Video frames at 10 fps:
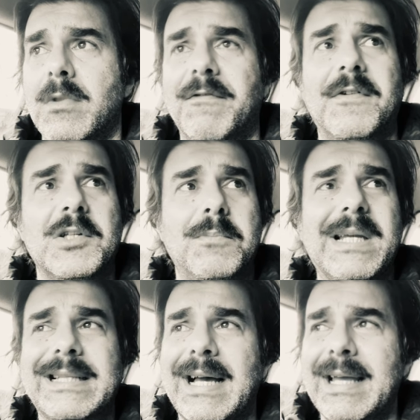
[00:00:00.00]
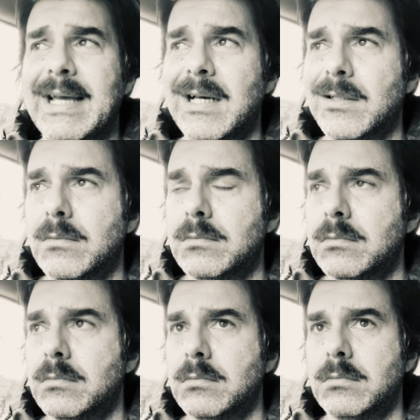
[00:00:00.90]
first Big Day Out.
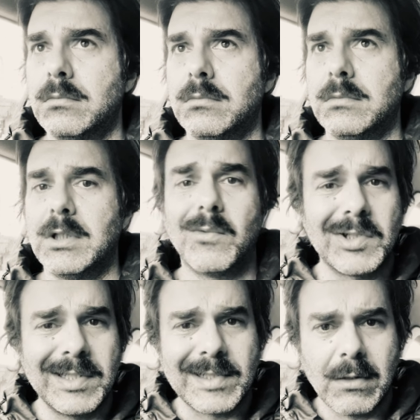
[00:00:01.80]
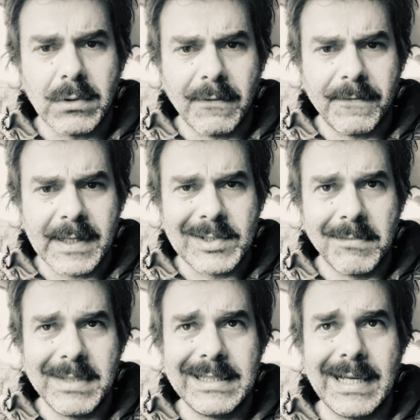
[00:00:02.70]
You're watching this game. What the fuck's a
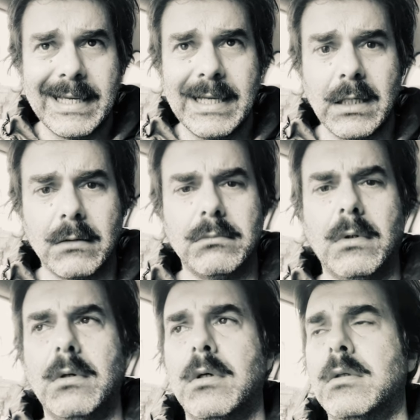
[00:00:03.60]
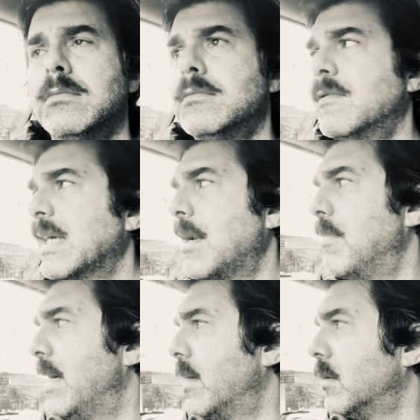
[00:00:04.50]
Big Day Out? Ugh, forget
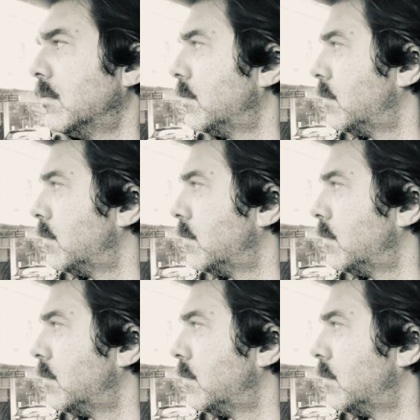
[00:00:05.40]
about it.